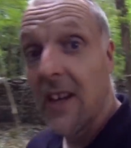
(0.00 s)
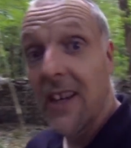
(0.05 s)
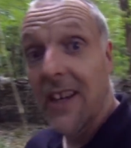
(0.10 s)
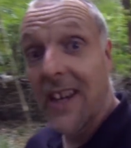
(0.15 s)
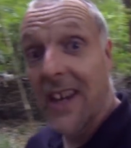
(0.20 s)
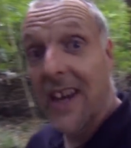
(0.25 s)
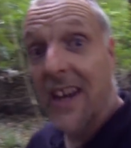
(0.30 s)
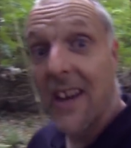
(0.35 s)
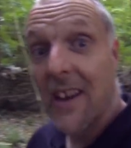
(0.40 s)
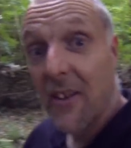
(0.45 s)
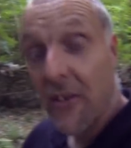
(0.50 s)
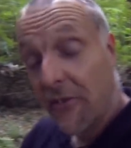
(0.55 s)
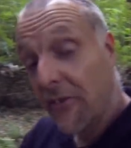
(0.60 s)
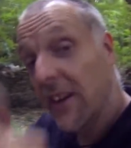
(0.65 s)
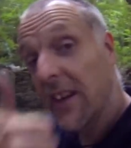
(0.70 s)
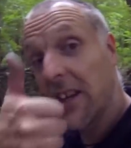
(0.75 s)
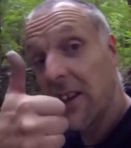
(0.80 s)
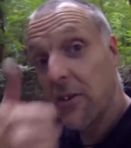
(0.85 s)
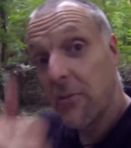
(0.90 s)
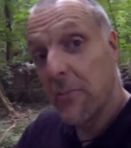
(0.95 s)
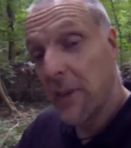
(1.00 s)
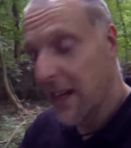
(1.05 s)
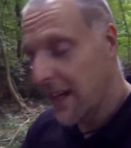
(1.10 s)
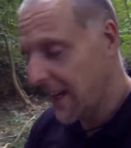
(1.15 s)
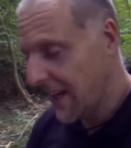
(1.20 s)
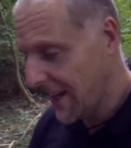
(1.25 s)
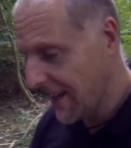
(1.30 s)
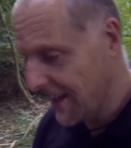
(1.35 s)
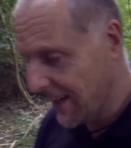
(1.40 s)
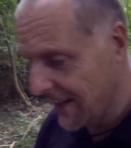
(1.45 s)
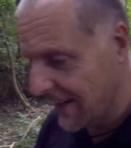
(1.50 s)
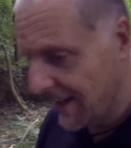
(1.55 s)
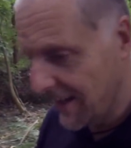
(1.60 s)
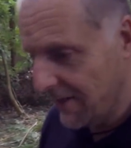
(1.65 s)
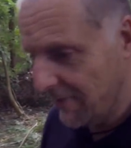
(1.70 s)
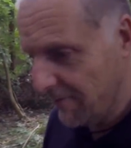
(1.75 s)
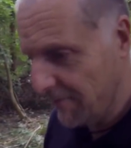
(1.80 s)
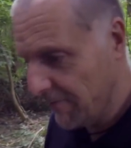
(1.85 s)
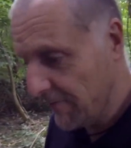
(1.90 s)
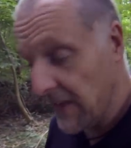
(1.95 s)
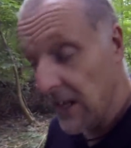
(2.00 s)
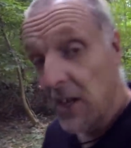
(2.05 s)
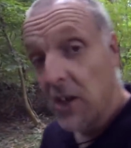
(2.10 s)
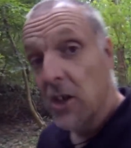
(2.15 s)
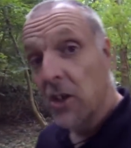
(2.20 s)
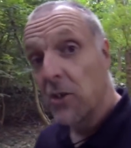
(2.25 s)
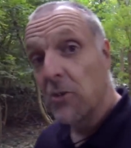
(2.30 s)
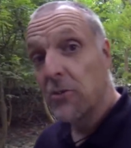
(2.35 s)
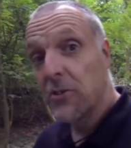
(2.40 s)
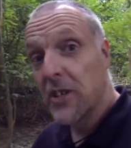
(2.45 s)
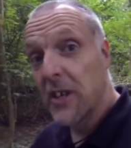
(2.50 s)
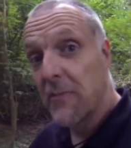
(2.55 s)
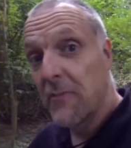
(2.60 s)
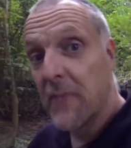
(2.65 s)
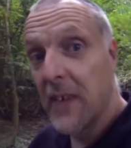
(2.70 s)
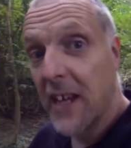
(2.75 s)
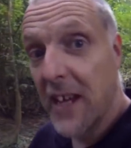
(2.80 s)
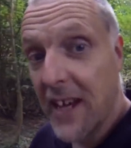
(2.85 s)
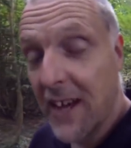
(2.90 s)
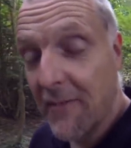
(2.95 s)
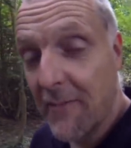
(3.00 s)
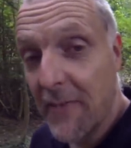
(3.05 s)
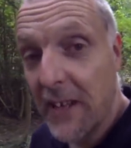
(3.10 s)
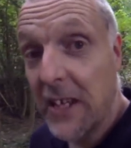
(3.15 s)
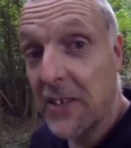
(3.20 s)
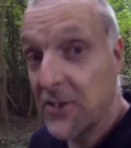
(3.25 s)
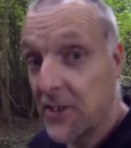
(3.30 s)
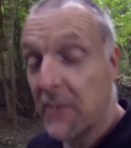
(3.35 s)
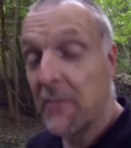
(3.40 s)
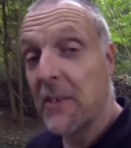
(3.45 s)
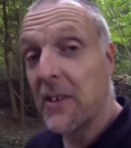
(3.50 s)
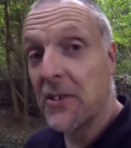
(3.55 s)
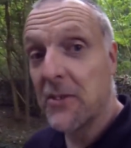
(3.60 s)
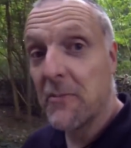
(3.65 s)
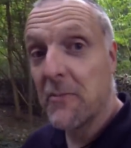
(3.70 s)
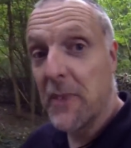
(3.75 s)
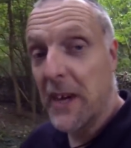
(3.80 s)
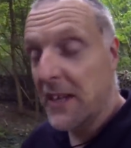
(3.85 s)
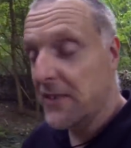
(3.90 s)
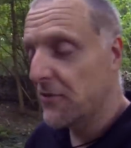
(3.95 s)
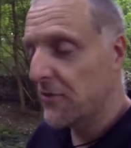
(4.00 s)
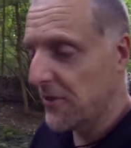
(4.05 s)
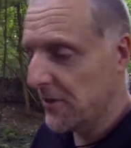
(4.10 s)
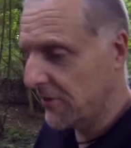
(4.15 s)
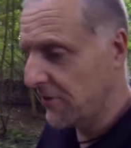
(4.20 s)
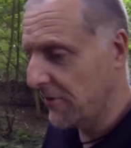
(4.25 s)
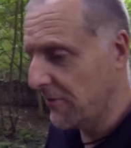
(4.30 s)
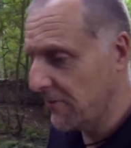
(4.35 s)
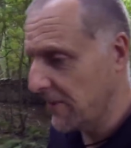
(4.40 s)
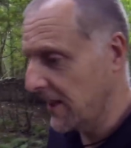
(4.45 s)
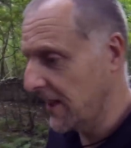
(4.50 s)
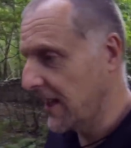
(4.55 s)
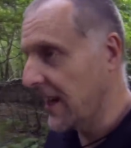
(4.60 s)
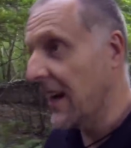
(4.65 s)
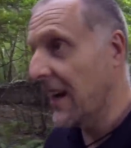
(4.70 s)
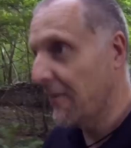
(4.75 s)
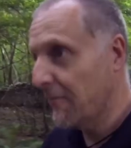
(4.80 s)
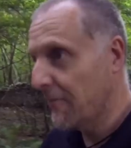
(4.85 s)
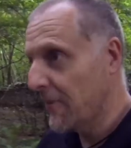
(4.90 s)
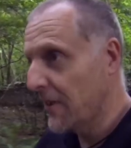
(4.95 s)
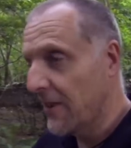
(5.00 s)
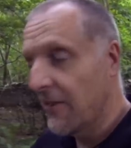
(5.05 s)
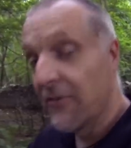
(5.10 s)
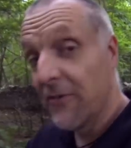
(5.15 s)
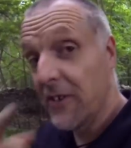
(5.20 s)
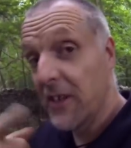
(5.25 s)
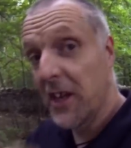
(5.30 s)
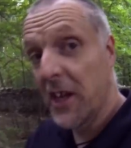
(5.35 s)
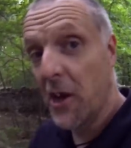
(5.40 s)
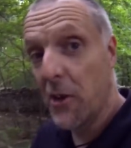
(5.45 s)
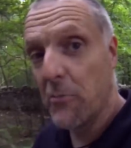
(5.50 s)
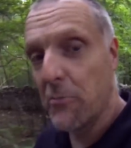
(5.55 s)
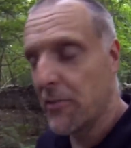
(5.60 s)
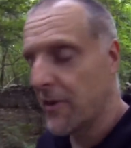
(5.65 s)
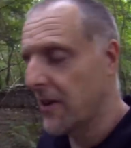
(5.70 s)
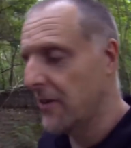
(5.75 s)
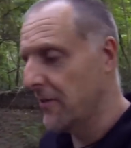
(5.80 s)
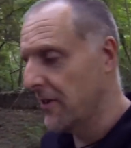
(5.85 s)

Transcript: Yeah, thank you mate. He sent me some batteries for my camera, for the GoPro.